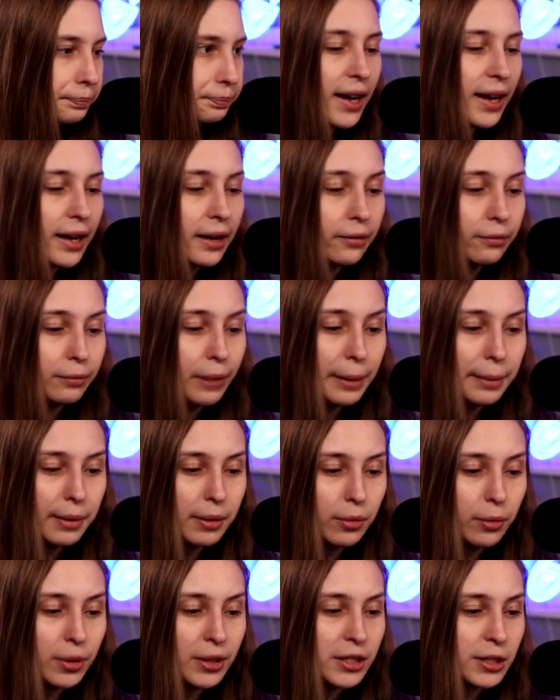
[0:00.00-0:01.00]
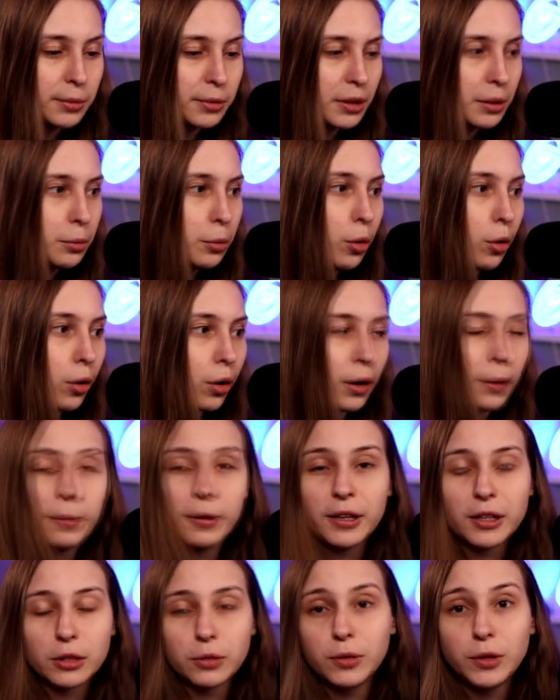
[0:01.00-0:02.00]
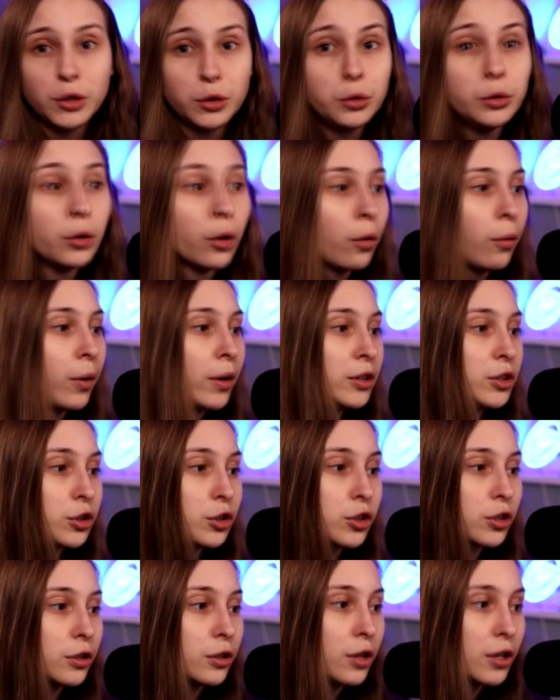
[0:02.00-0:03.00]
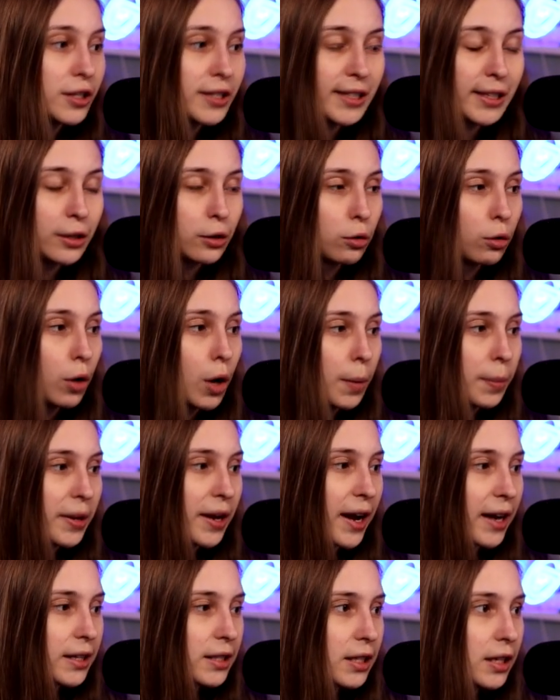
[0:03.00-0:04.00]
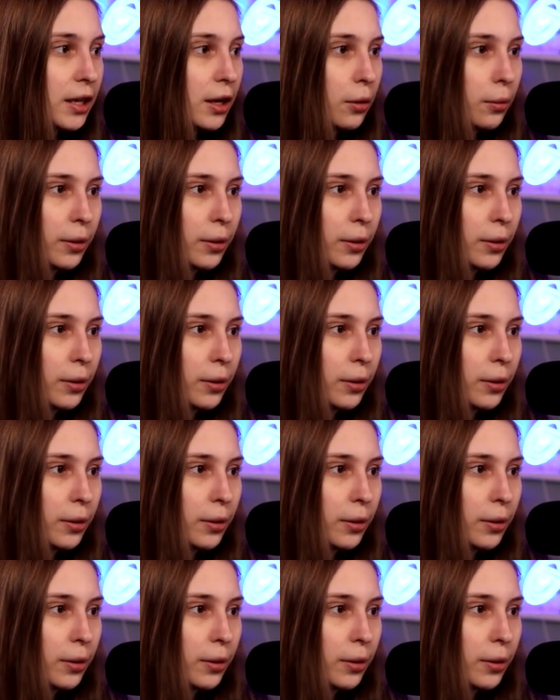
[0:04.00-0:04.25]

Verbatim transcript: And maybe we want something more because we do not want just a single object.